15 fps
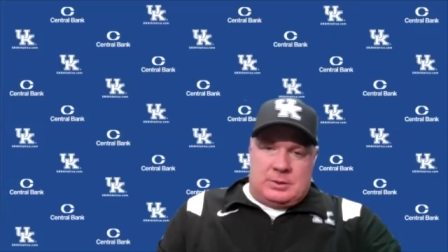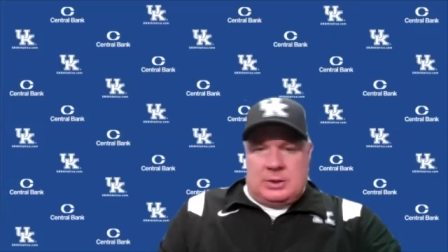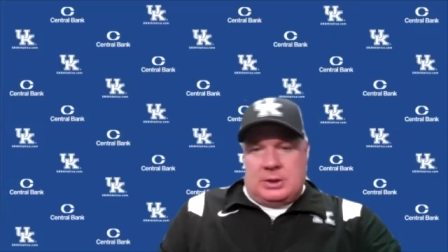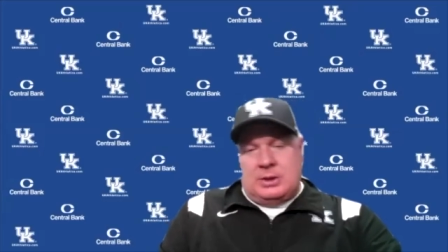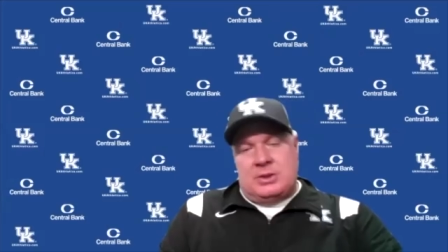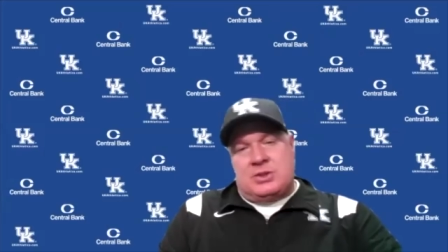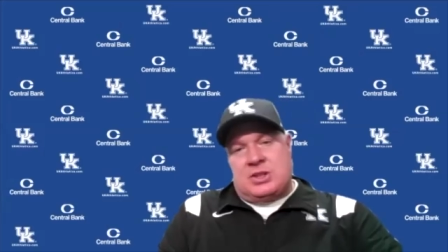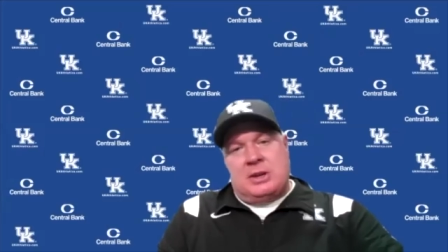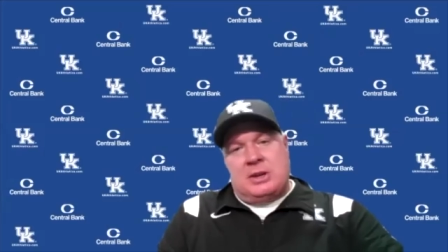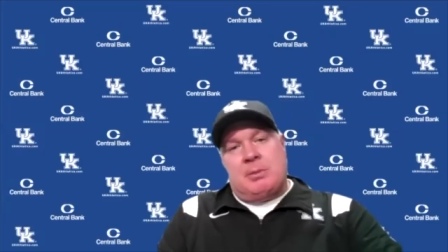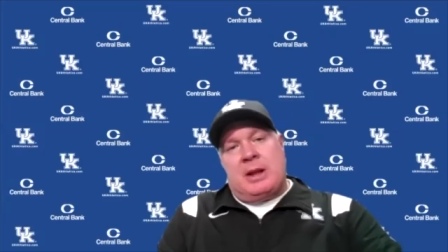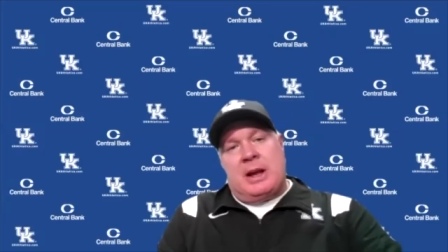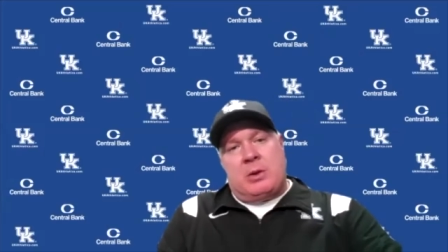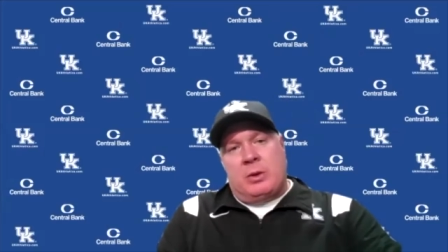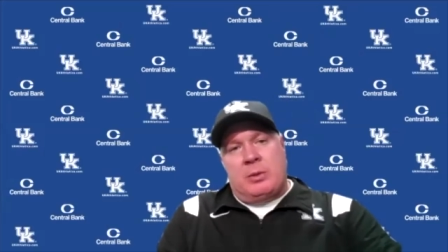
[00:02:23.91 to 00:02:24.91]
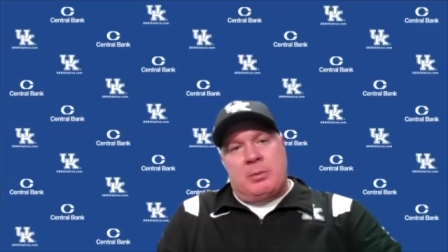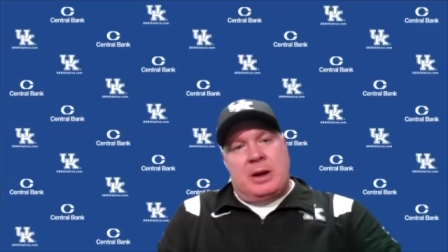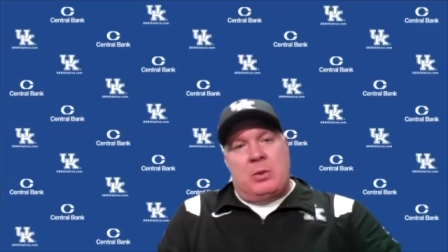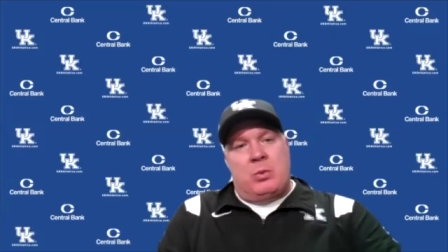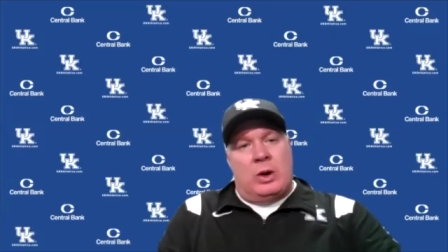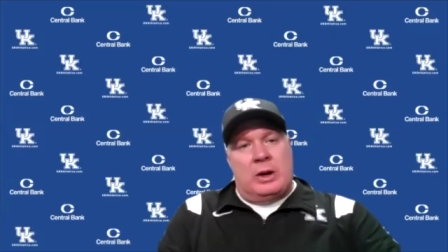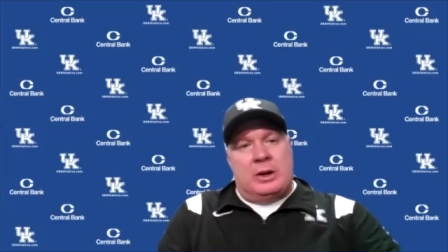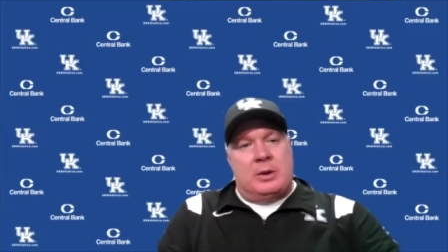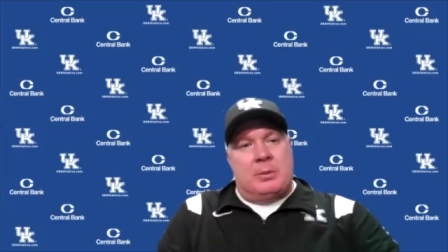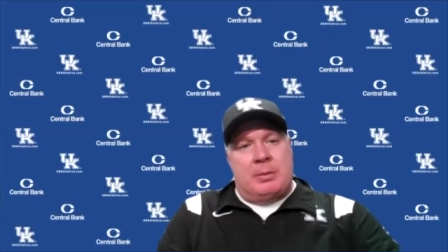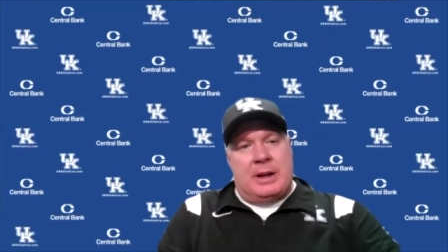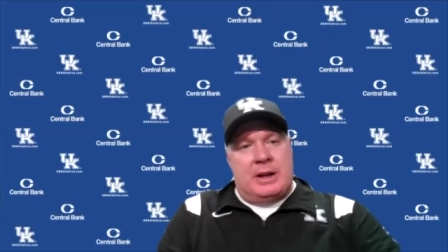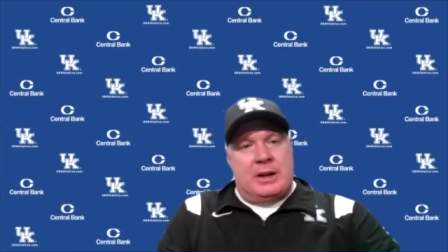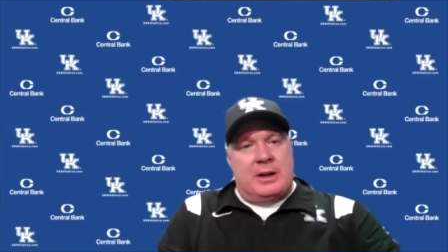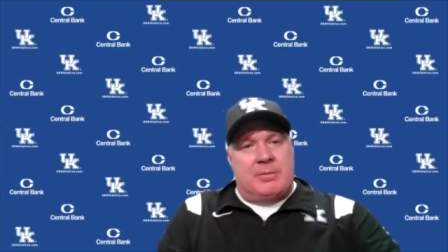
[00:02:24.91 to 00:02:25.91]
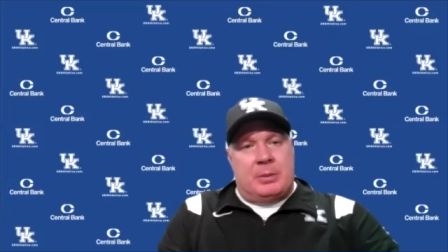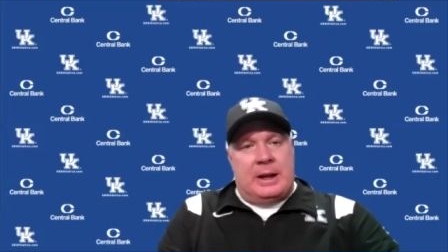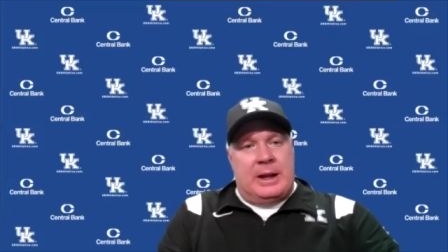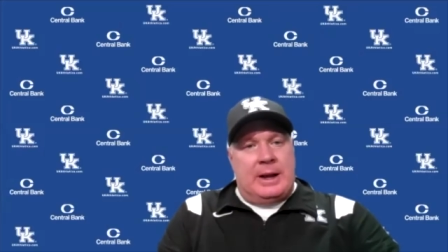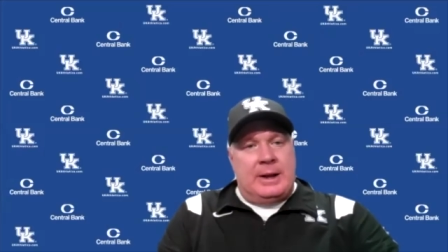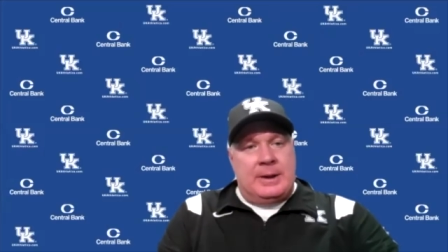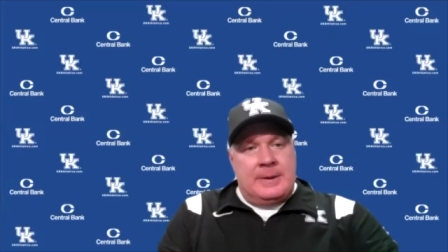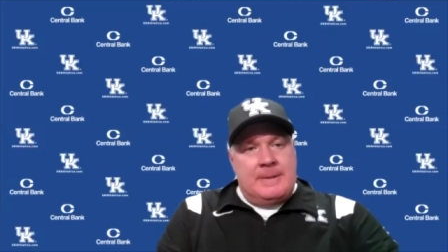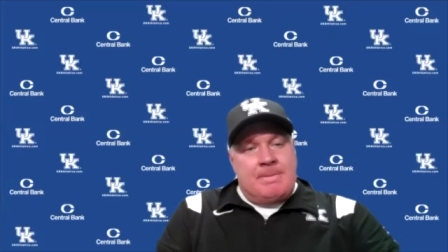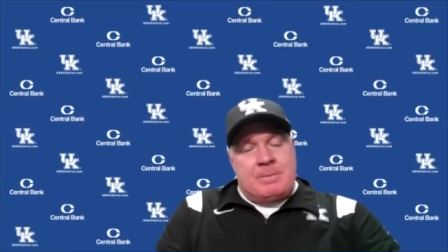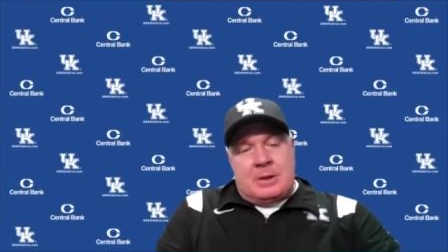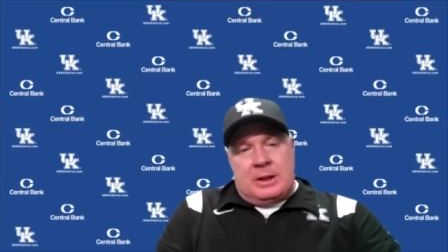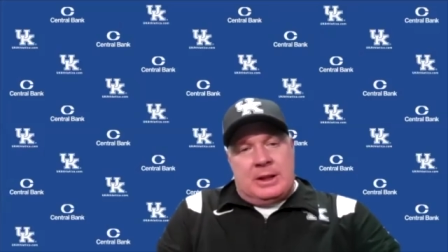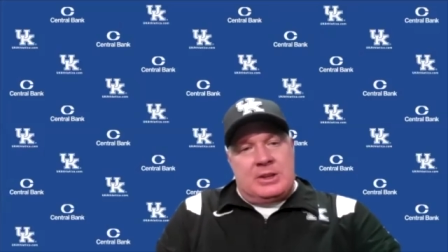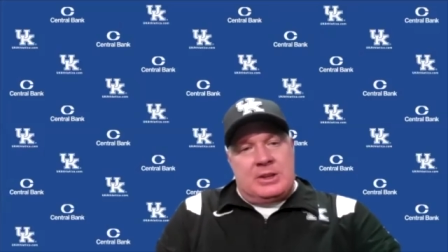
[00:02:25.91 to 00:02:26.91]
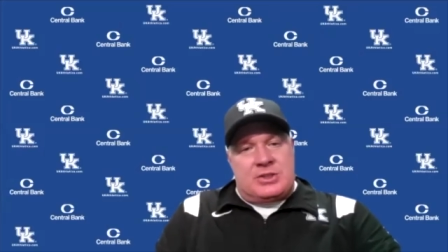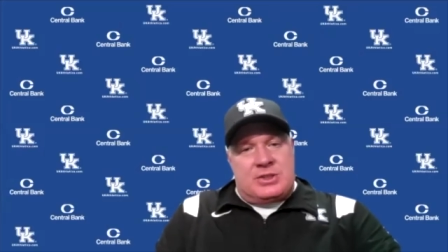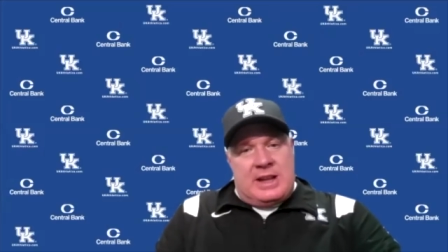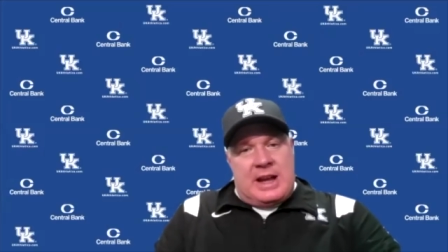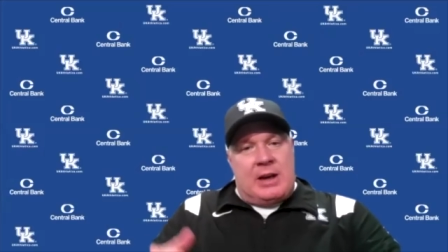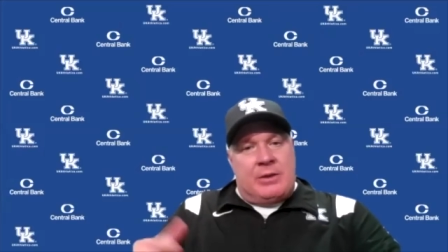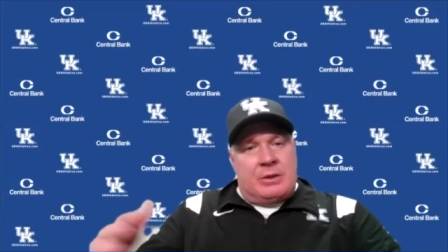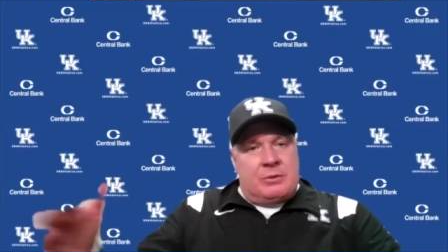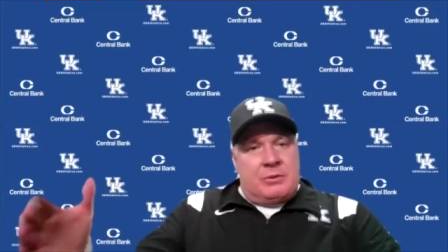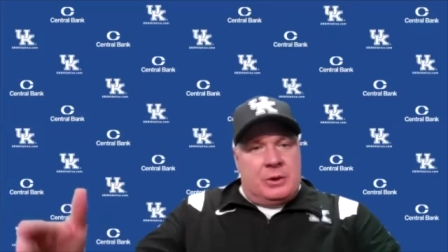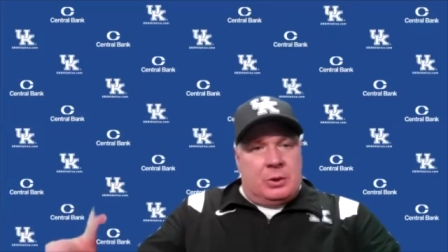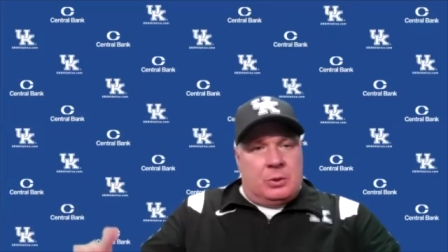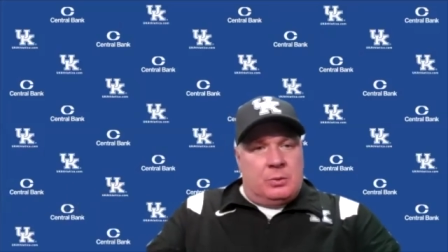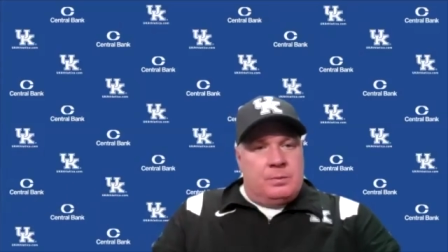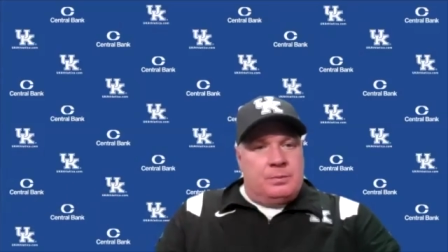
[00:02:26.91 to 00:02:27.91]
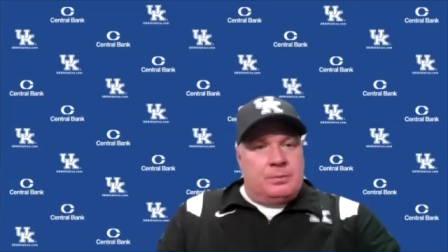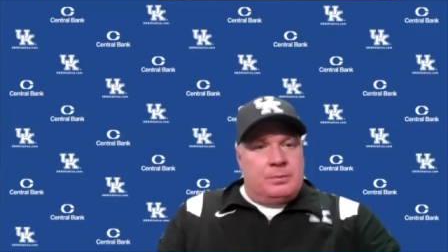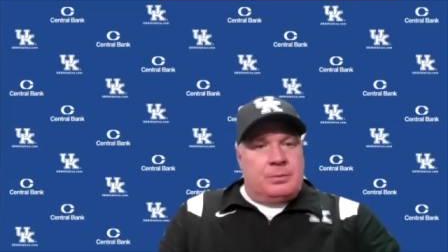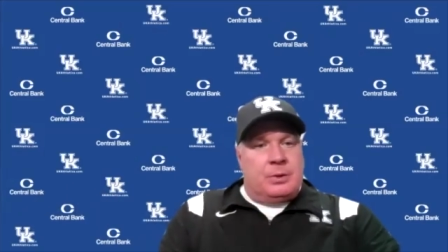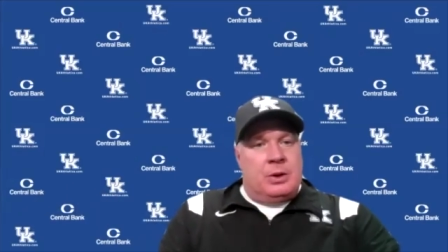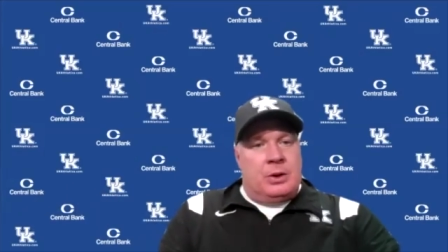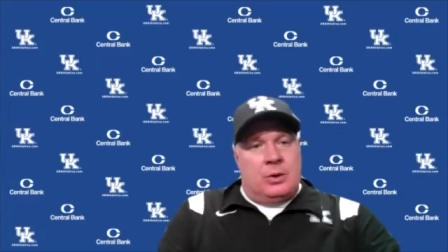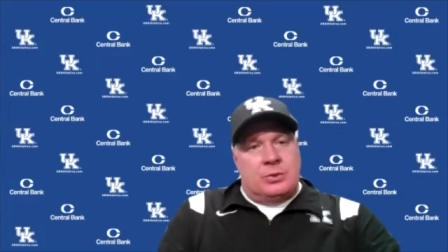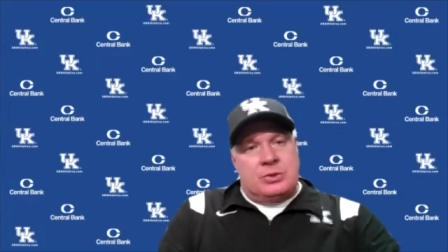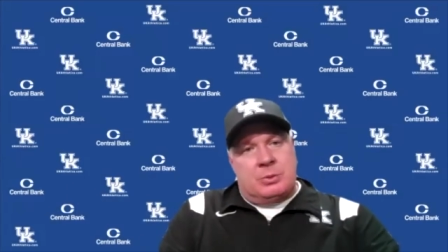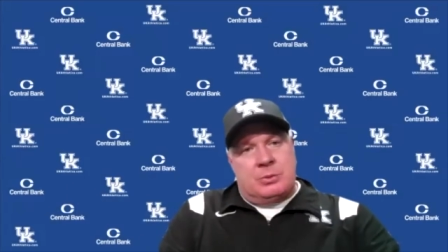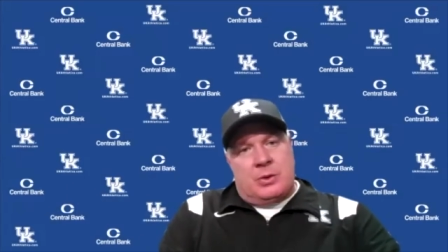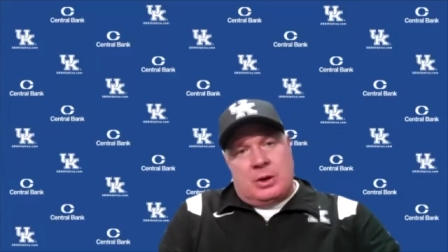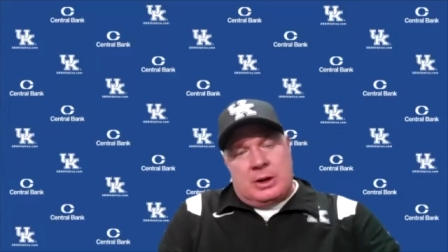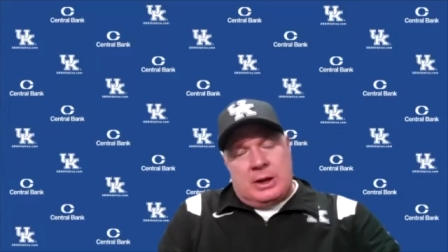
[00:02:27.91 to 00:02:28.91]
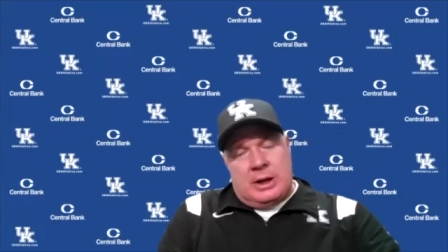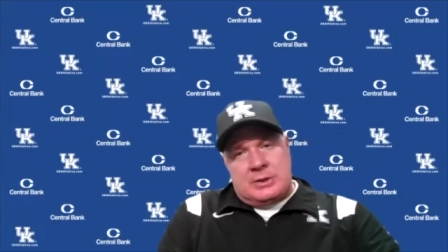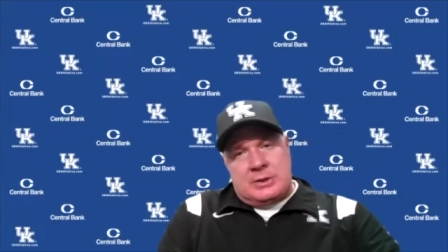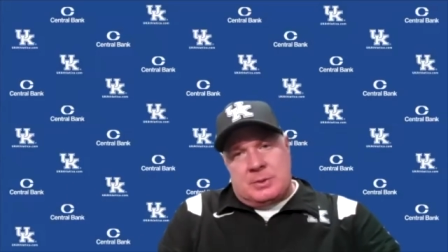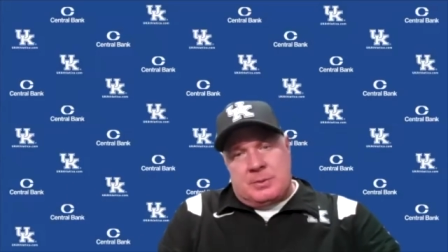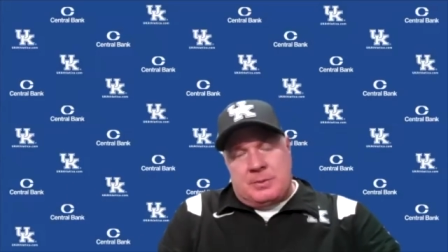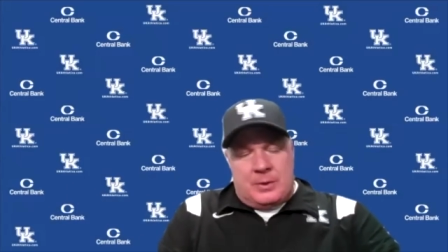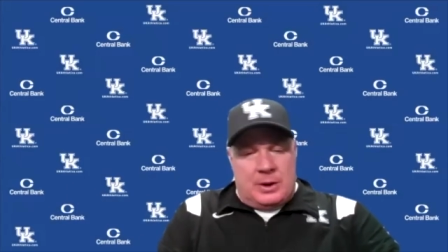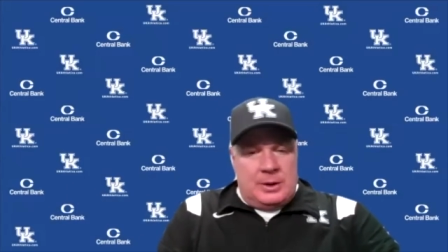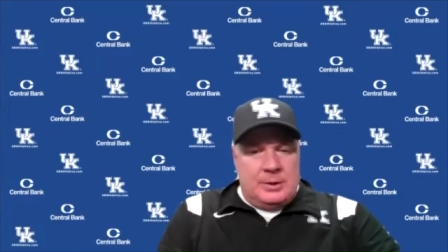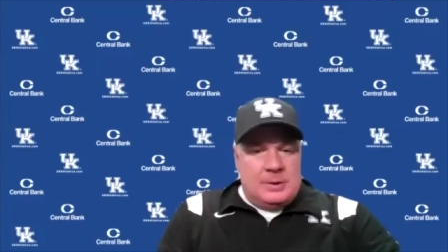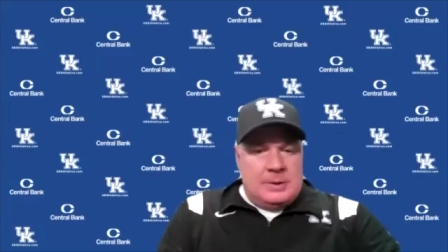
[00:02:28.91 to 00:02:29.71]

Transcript: didn't seem like we made one competitive play, at least down the field. You know, some of our guys up front